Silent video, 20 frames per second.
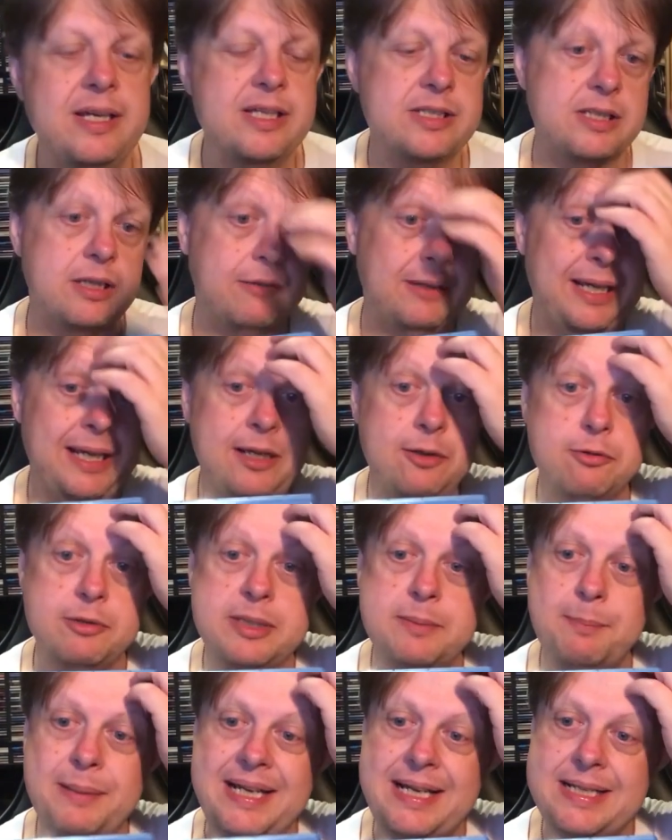starring
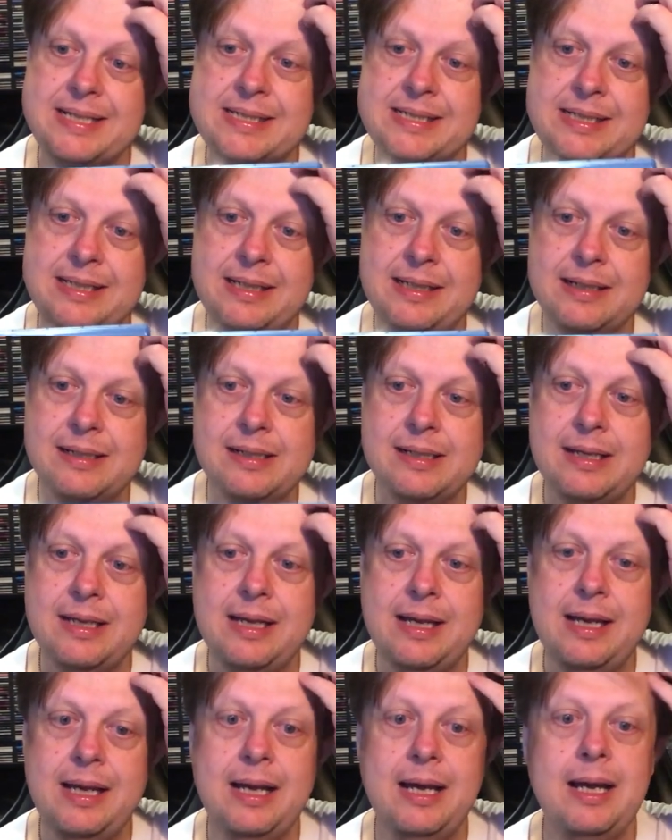Ingrid Pitt.
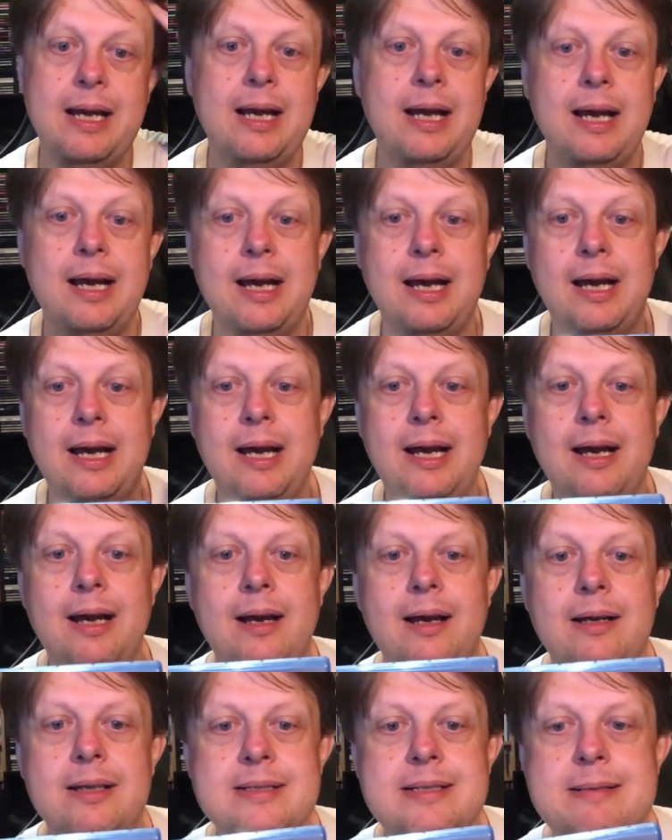
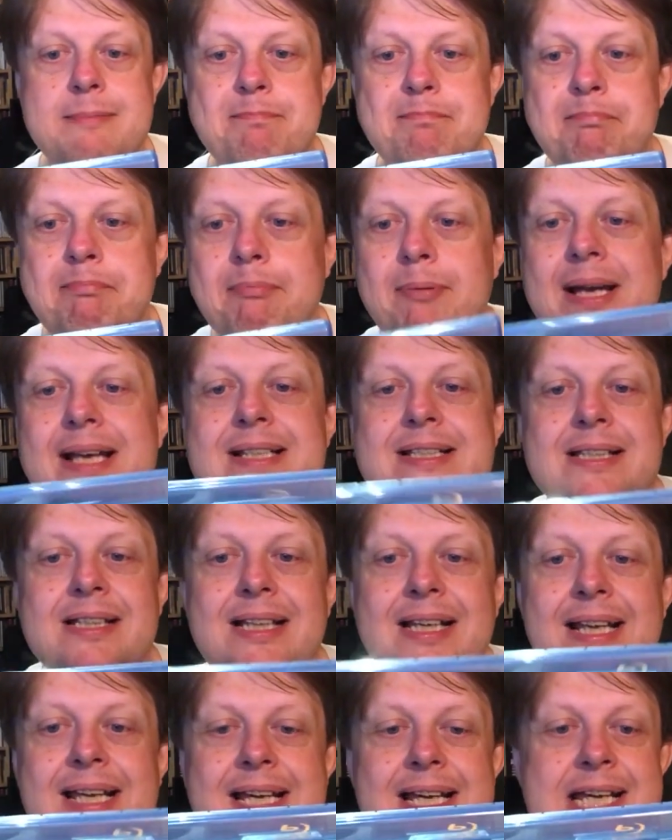Uh,
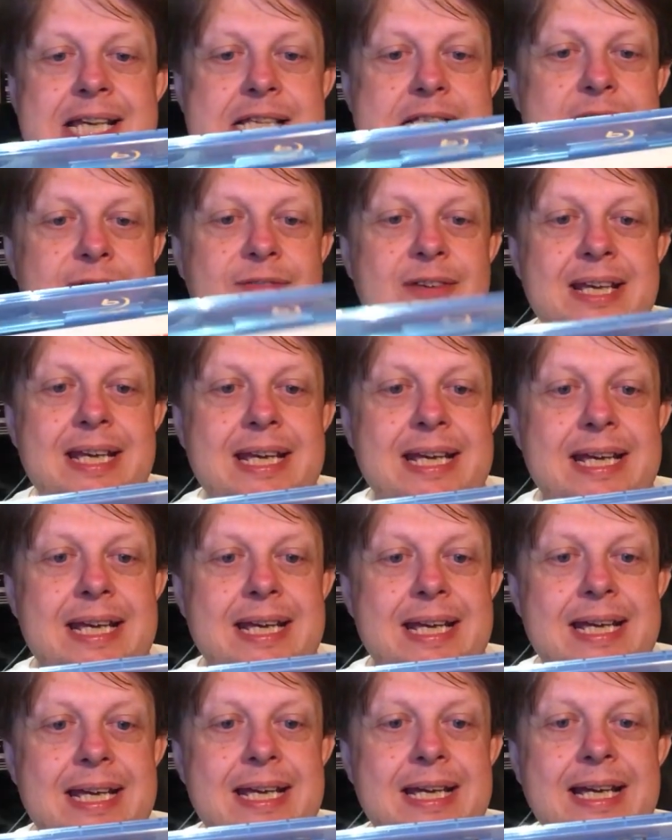basically, it's
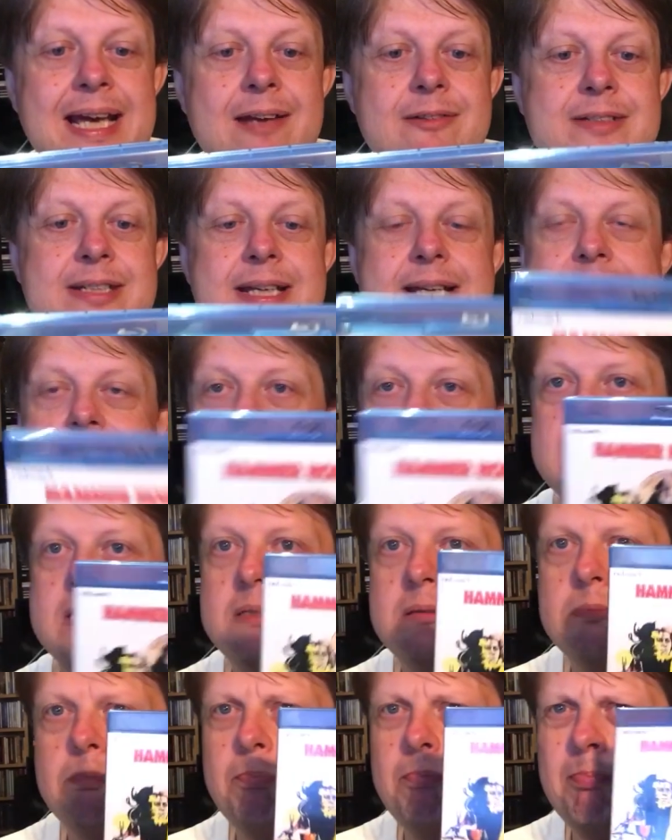the
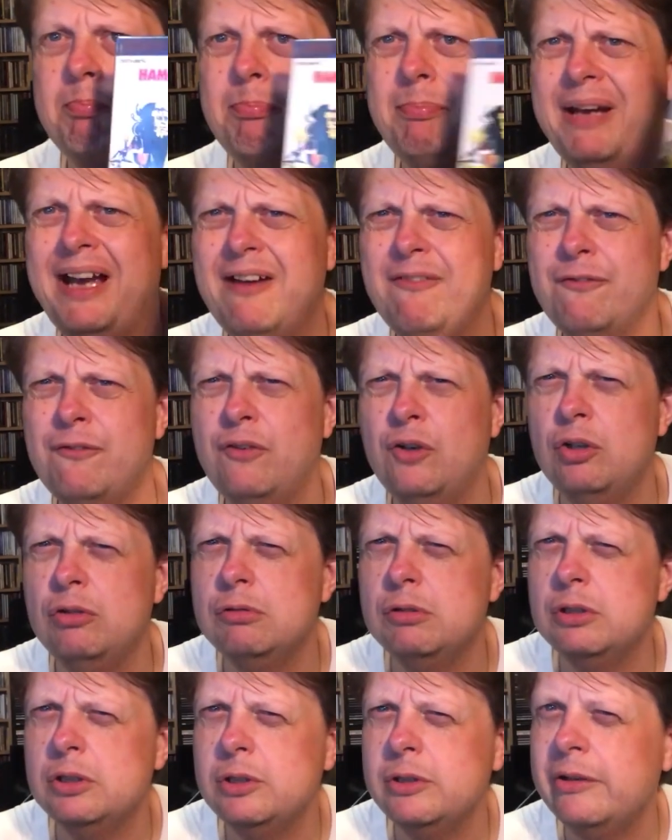Countess
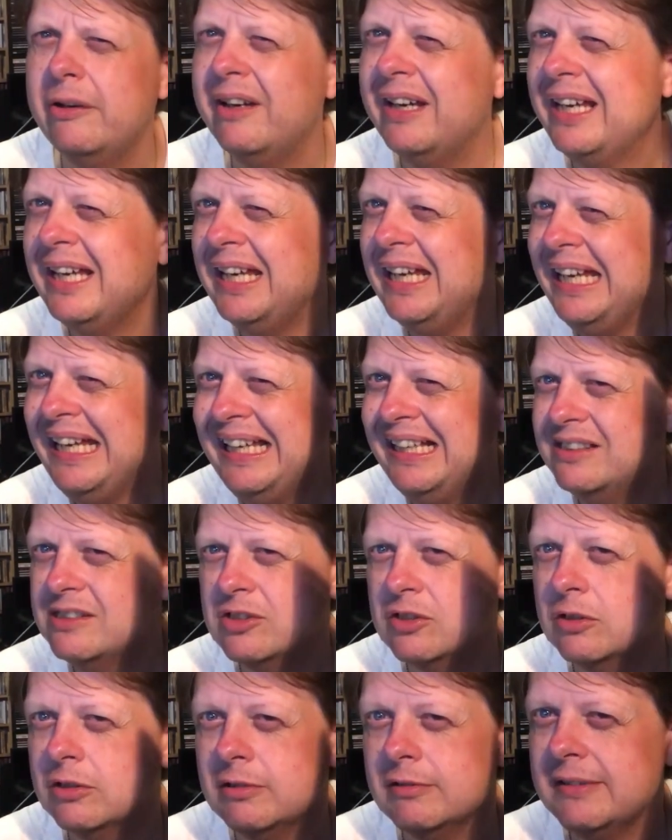Bathory
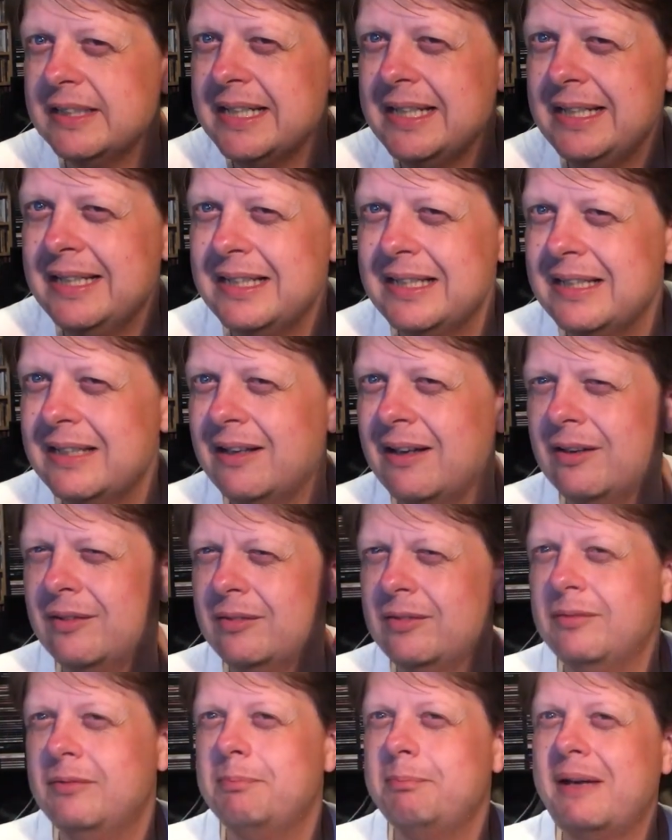story.
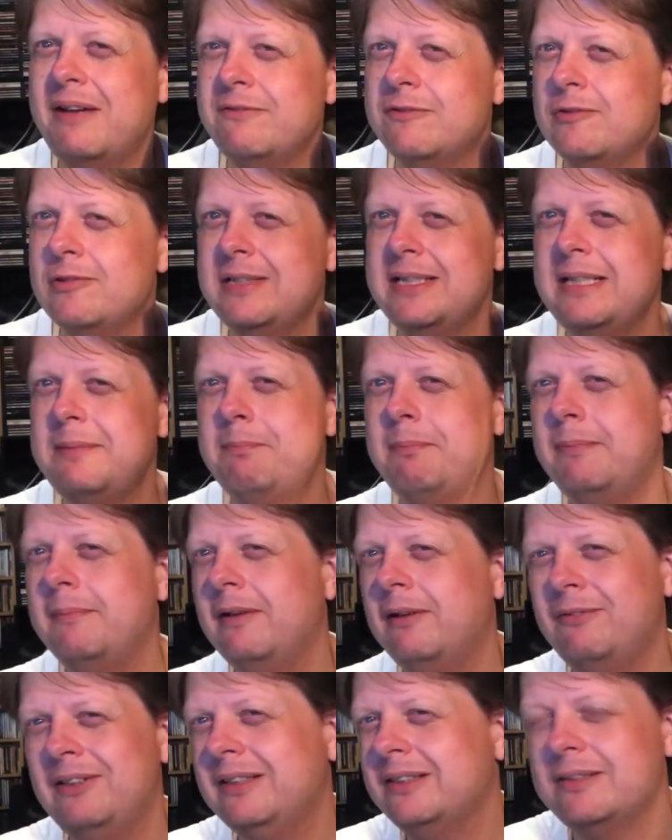Bathory?
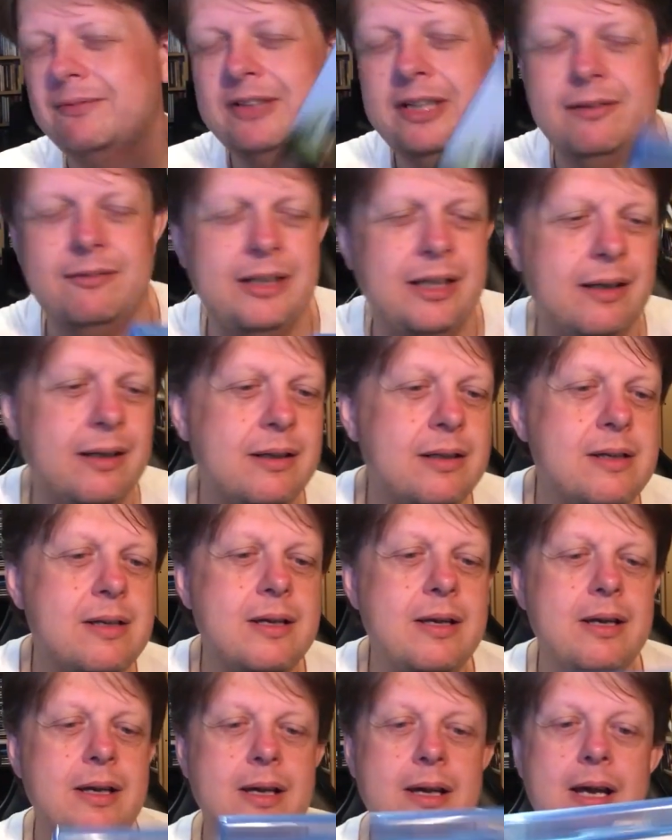I think something like that.
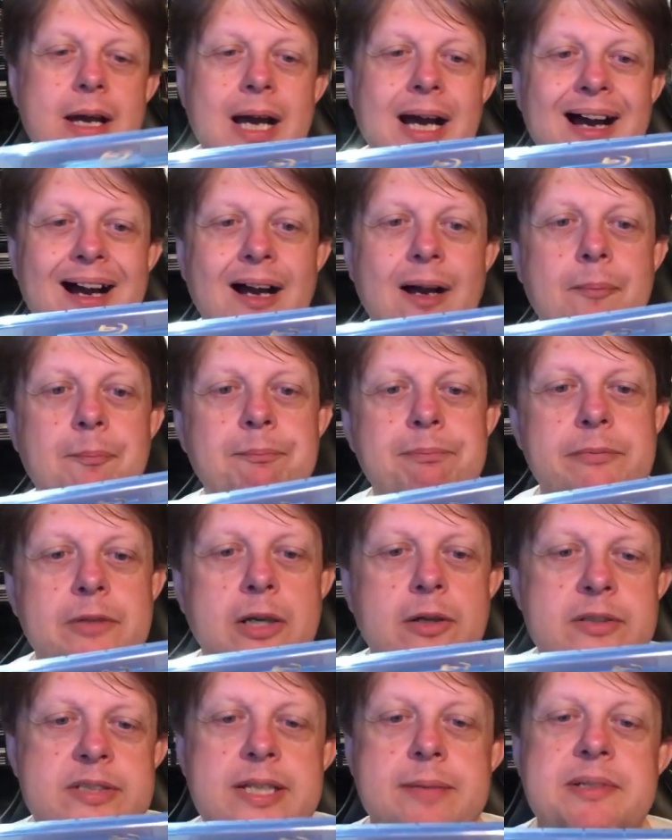Um,
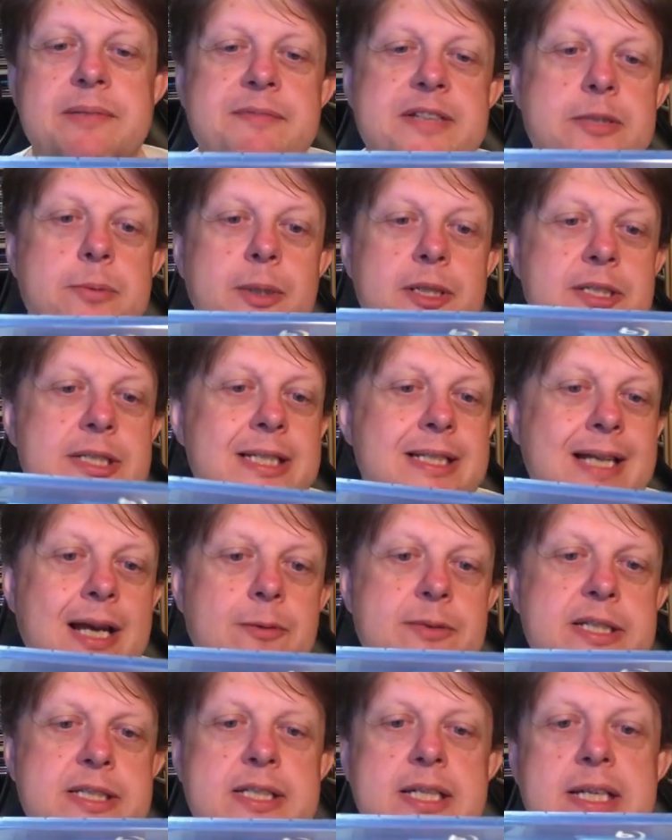except in this one, she's
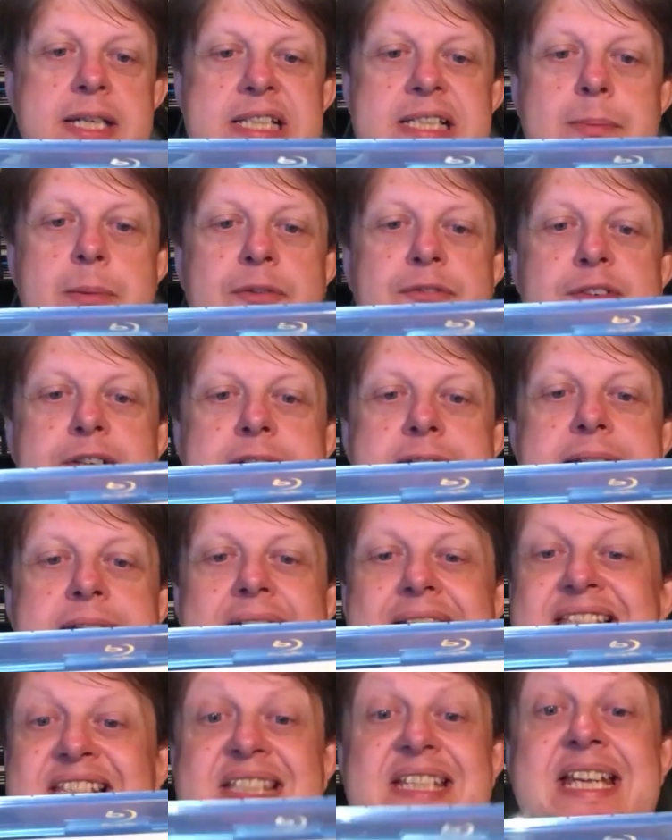Countess Elizabeth
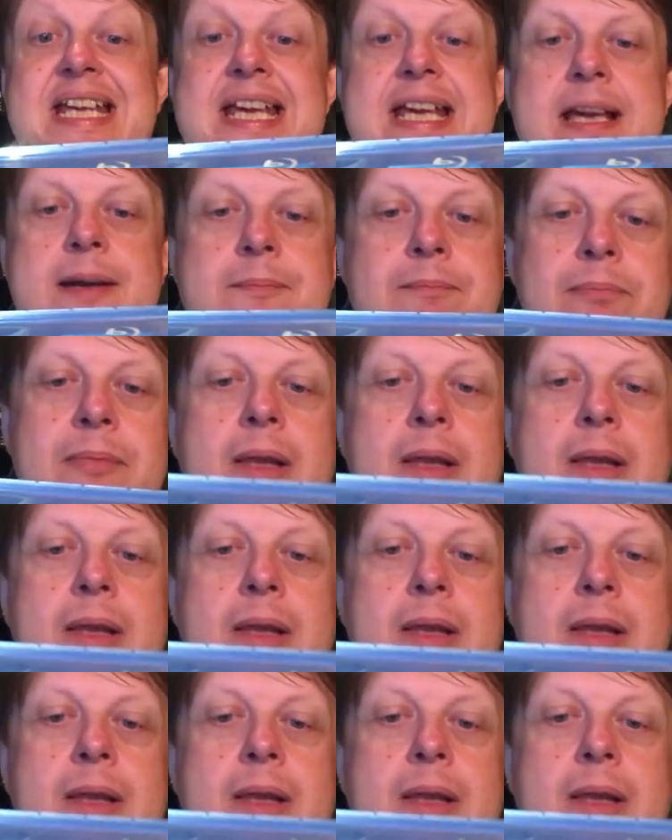Nadasdy,